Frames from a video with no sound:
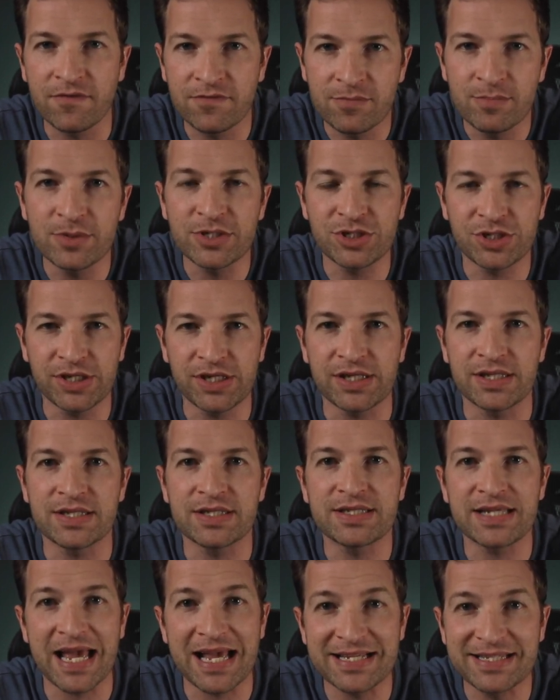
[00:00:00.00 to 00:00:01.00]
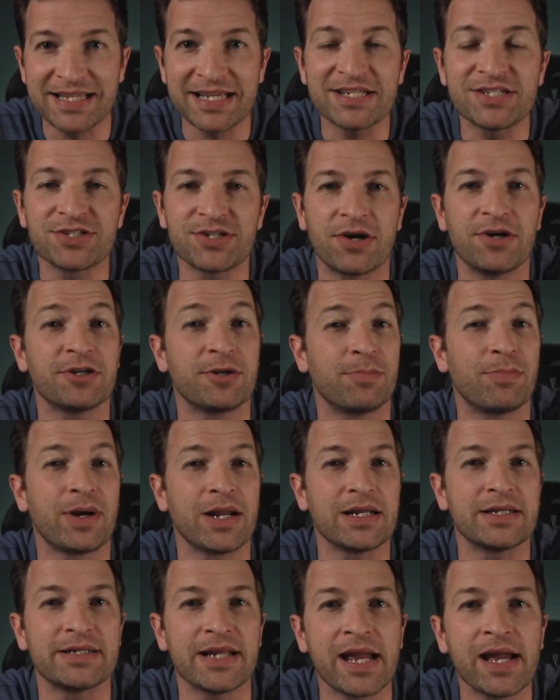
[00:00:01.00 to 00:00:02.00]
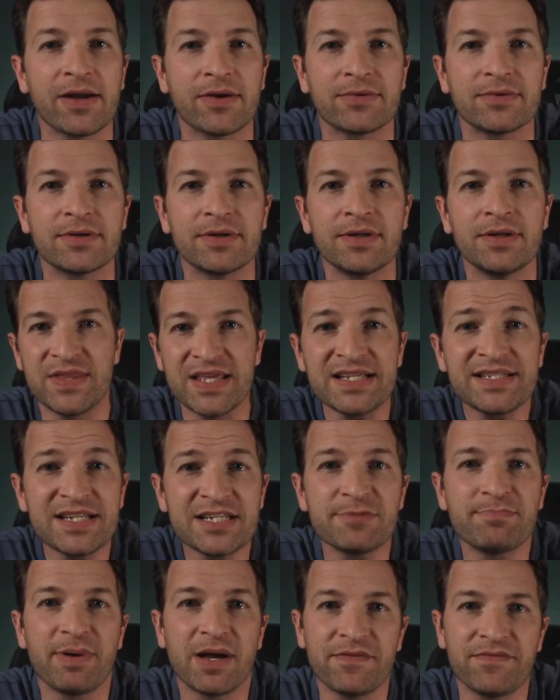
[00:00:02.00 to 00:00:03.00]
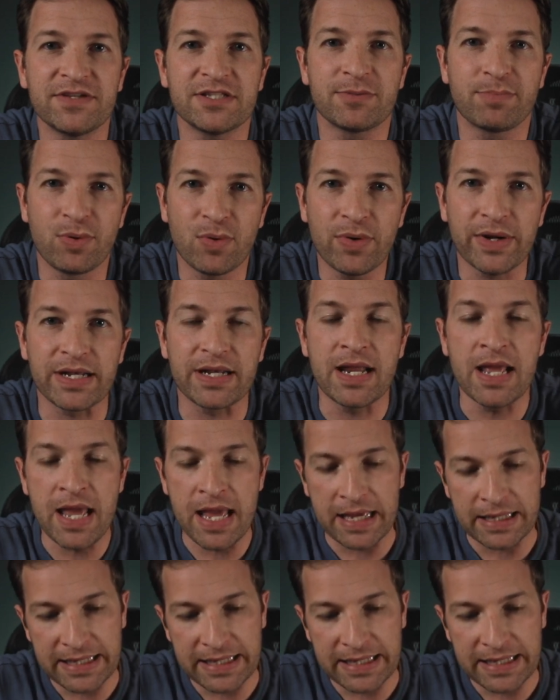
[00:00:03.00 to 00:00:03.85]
of machines as they start to break down. This is Buffett's point.